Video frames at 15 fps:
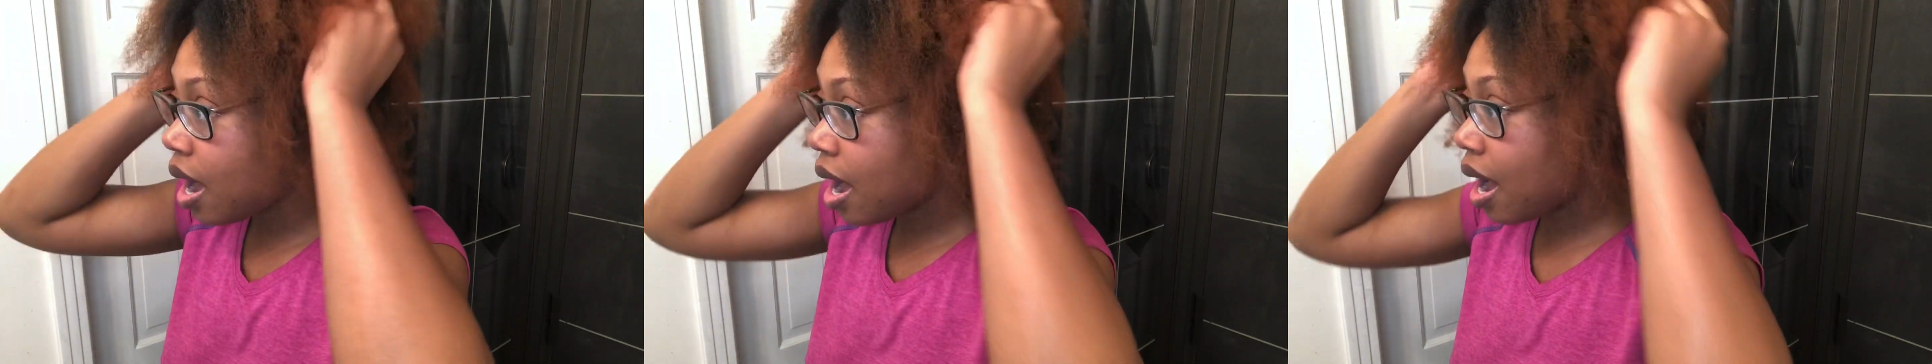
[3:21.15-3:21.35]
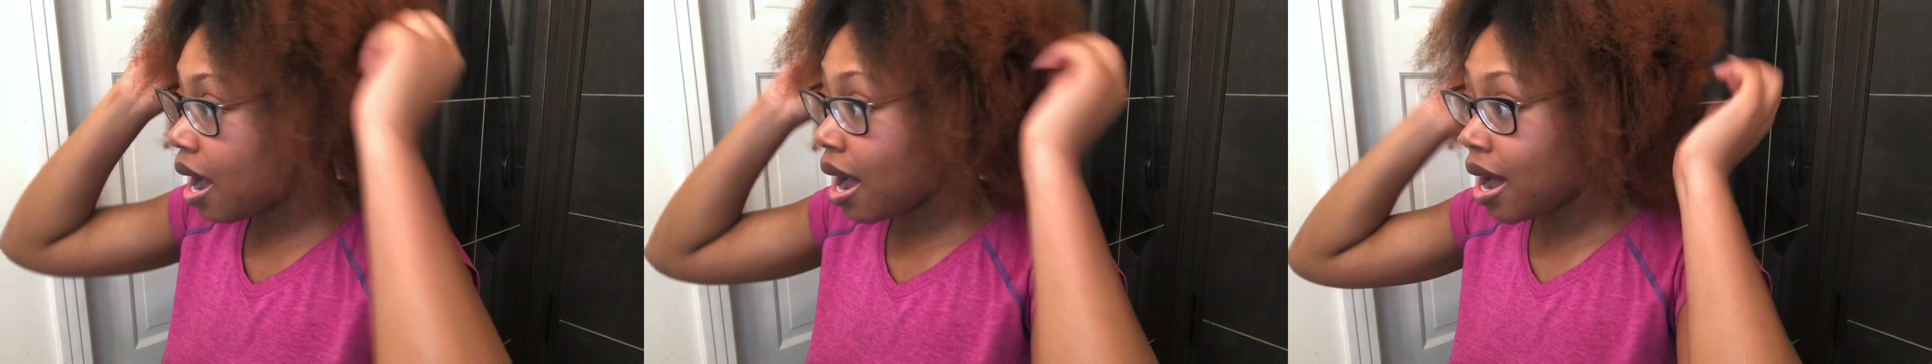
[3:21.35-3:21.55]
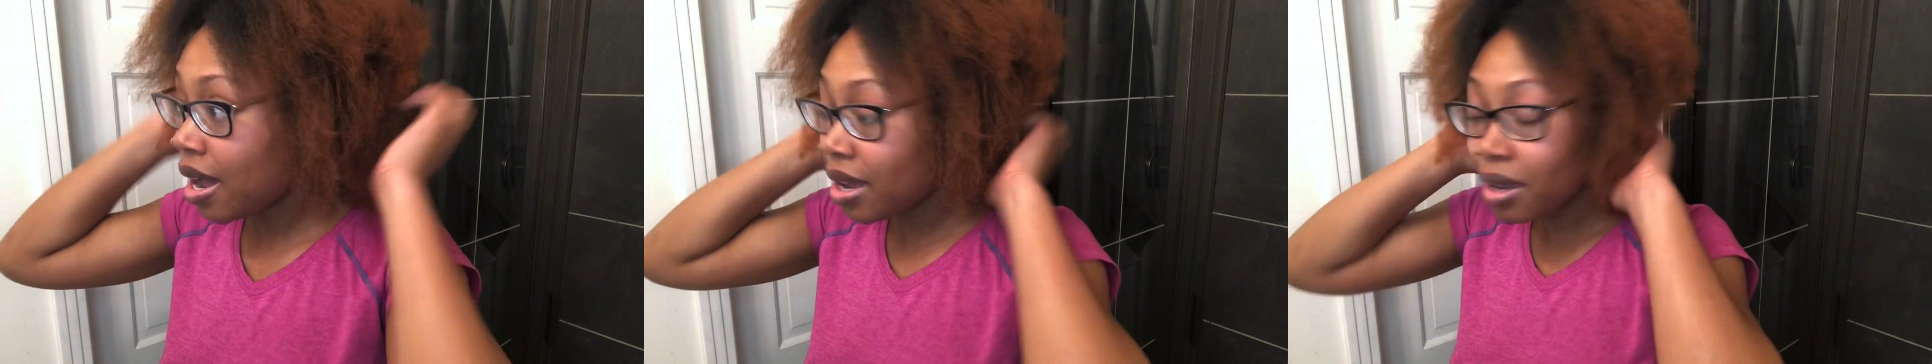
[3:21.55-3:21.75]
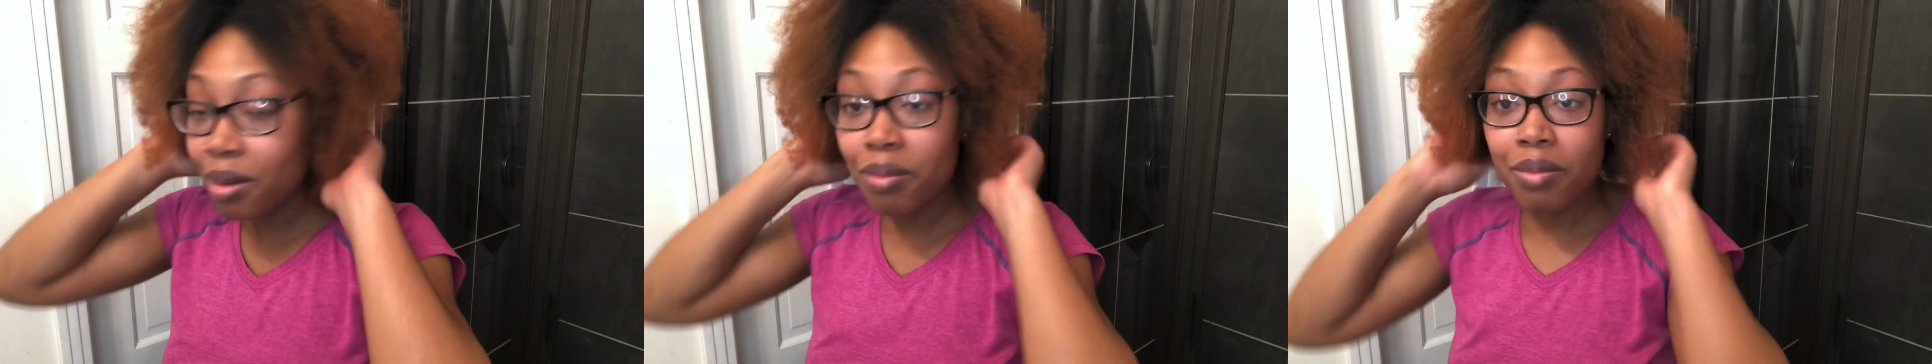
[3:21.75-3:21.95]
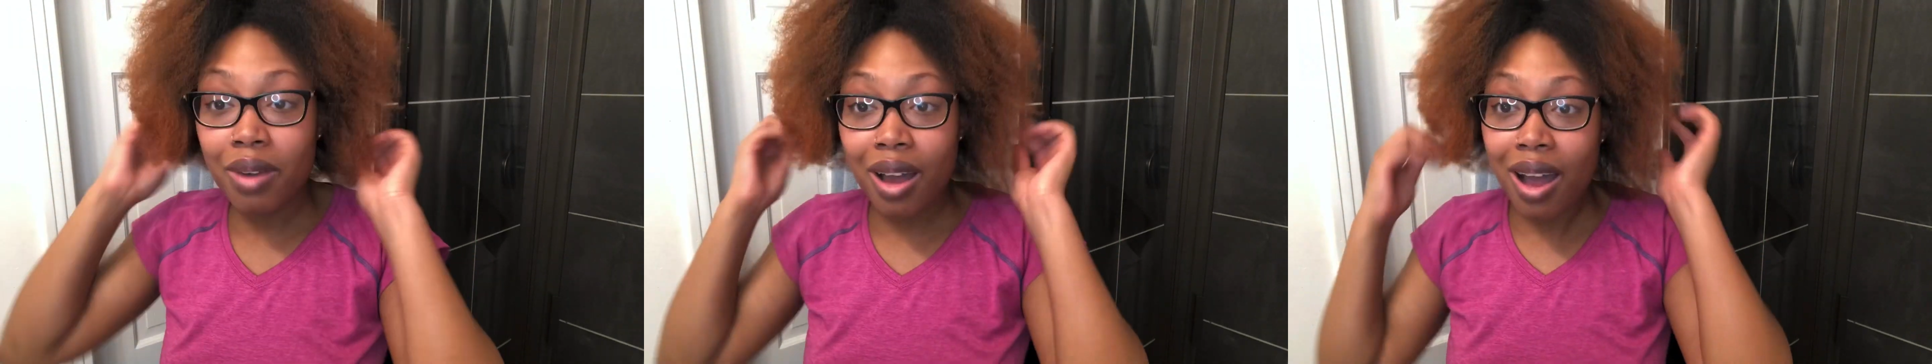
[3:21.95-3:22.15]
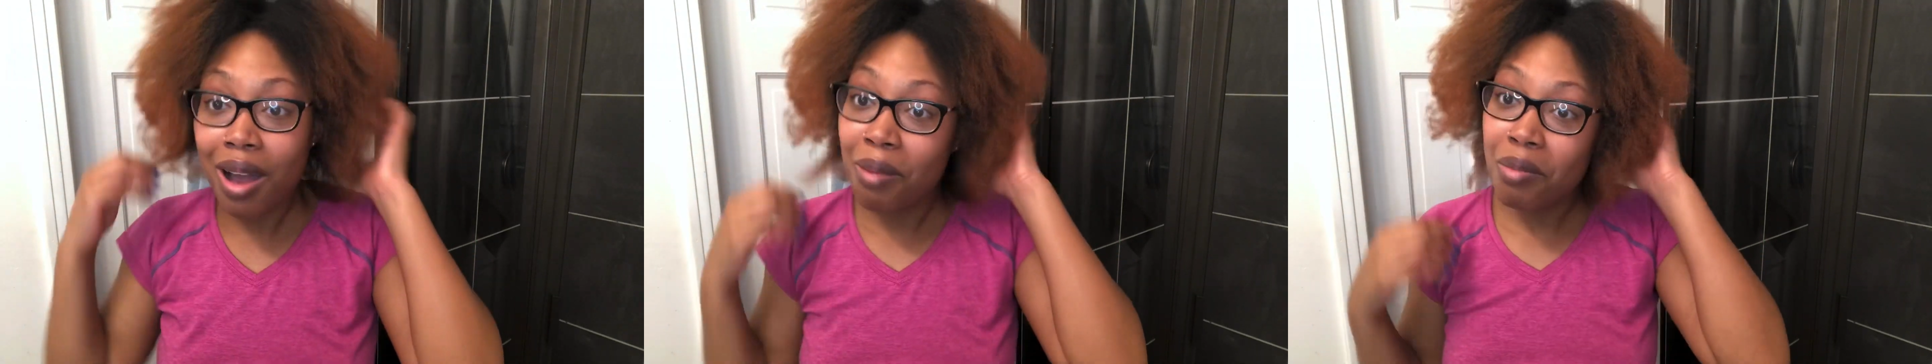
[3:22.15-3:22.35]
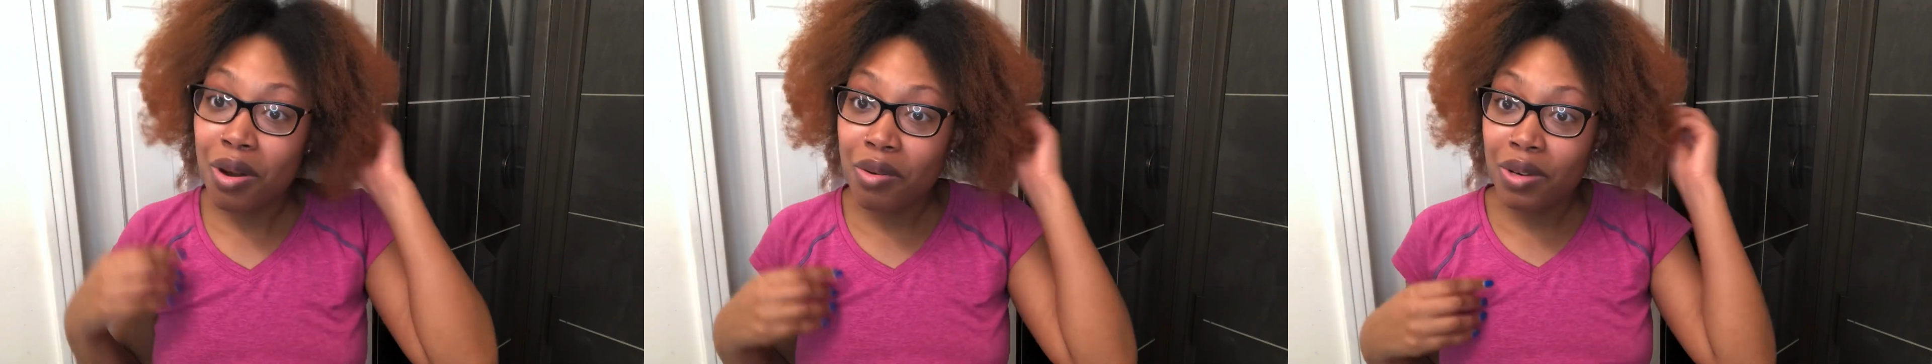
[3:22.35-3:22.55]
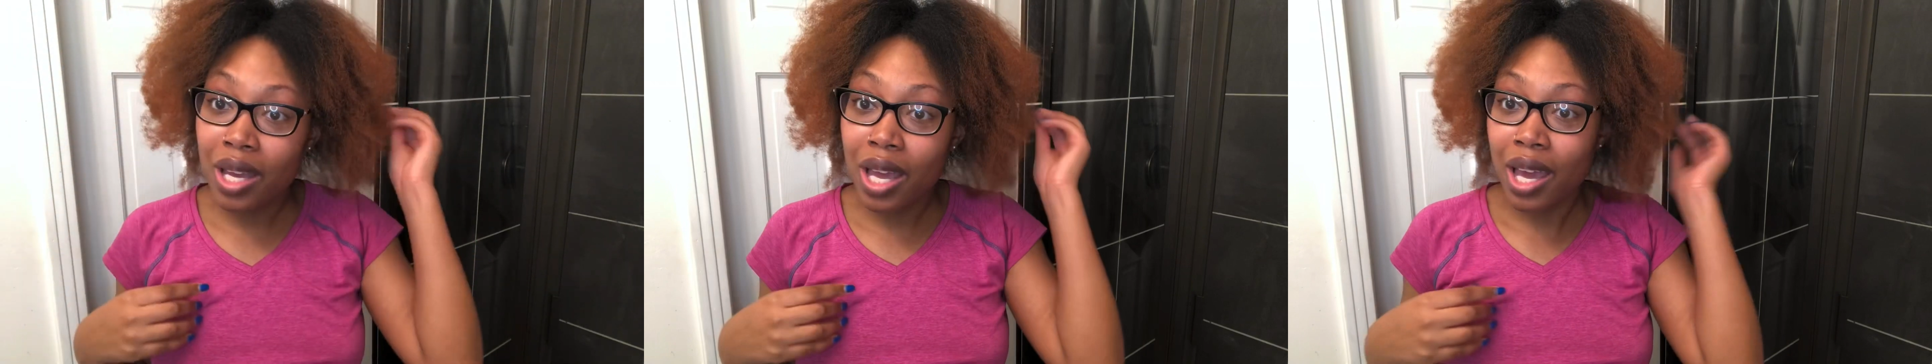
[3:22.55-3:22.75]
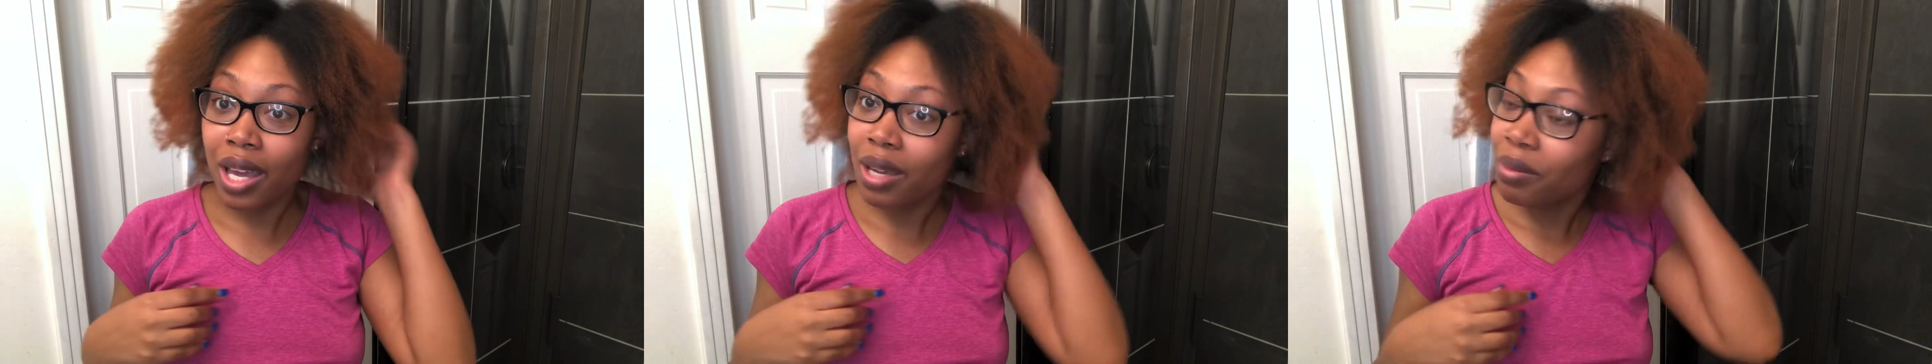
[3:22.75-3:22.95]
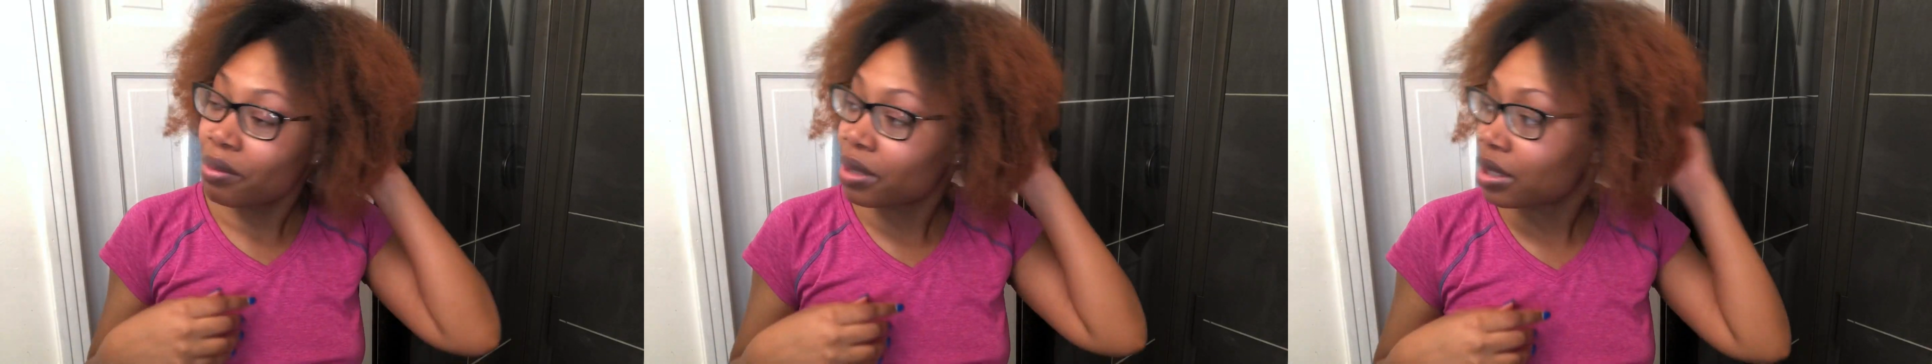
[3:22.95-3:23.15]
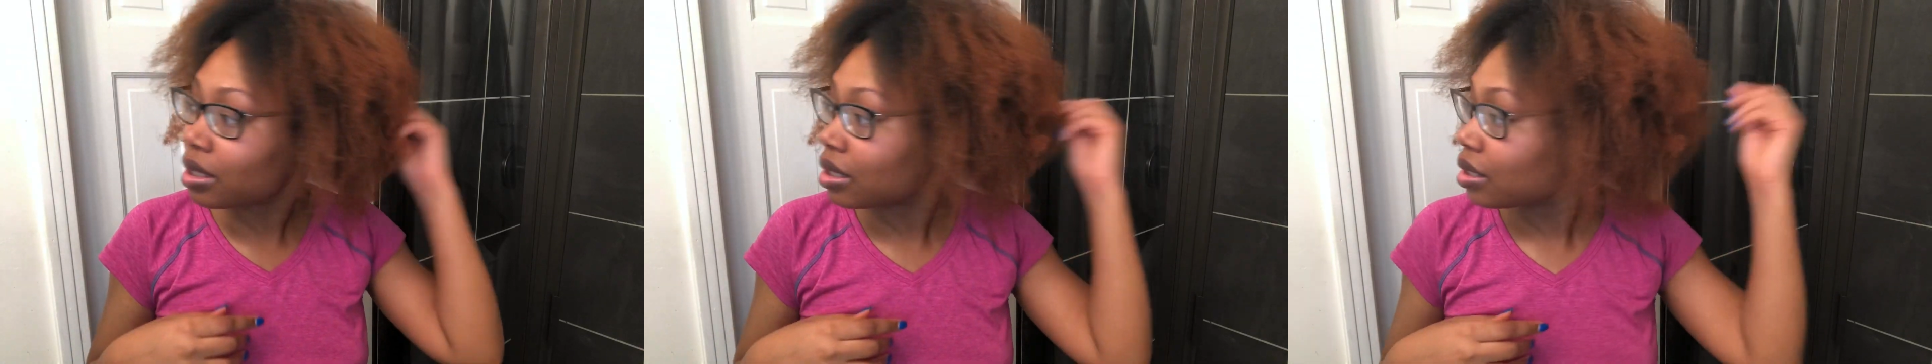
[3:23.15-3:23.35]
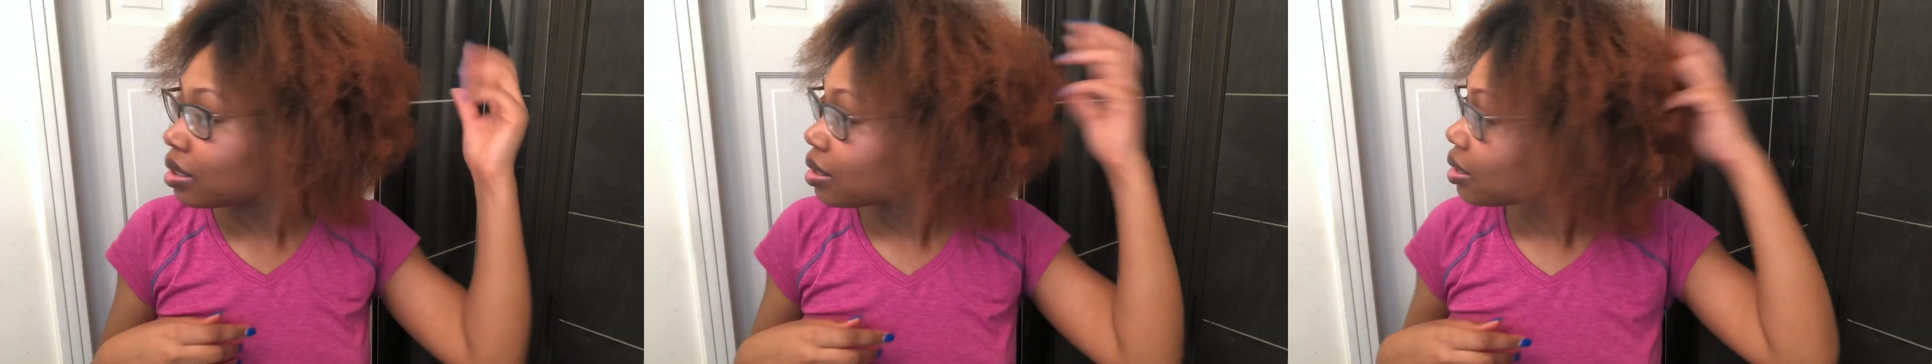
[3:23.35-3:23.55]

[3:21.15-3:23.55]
I'm okay with this.